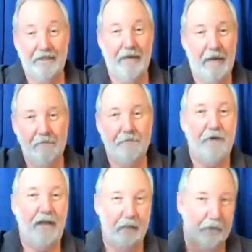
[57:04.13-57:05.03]
of time
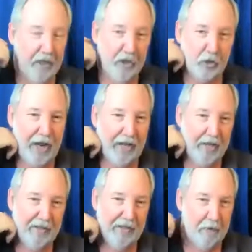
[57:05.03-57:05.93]
following and
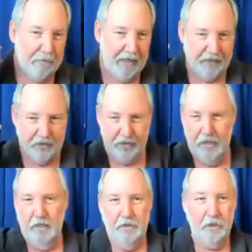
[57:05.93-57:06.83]
tracking the updates
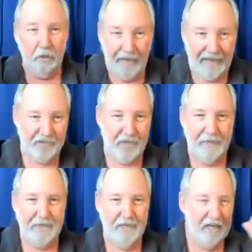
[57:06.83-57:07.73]
the last time
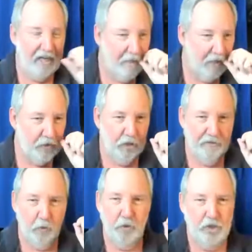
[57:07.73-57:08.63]
I did an email
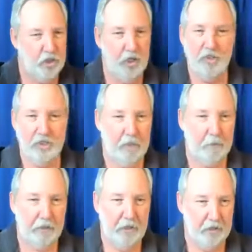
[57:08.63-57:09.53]
server was just a
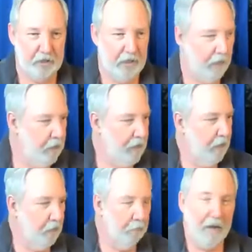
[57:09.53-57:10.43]
couple of years ago.
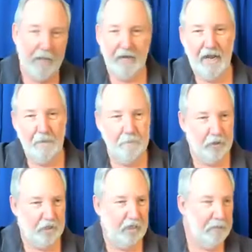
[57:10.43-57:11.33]
Mike and I
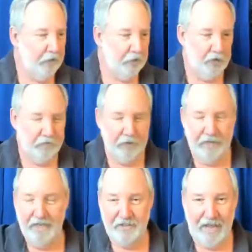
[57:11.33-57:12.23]
built an email server at
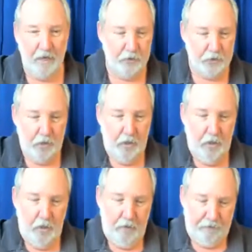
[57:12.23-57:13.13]
his house
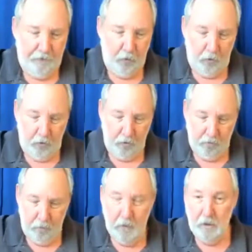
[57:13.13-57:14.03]
for
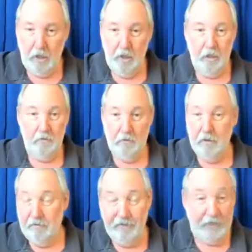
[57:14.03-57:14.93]
uh,
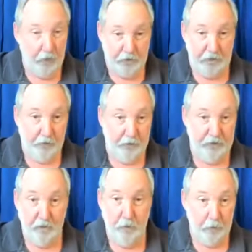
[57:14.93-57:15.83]
a video series
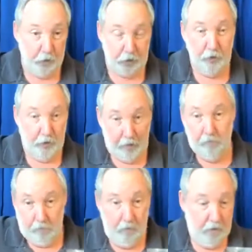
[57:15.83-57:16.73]
that we were
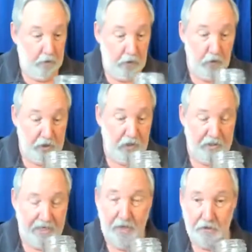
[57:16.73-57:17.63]
shooting using
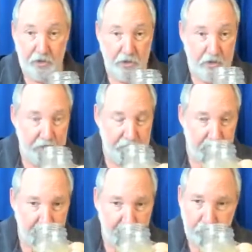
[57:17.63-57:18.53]
his house as, as
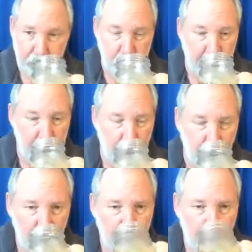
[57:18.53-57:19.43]
the studio.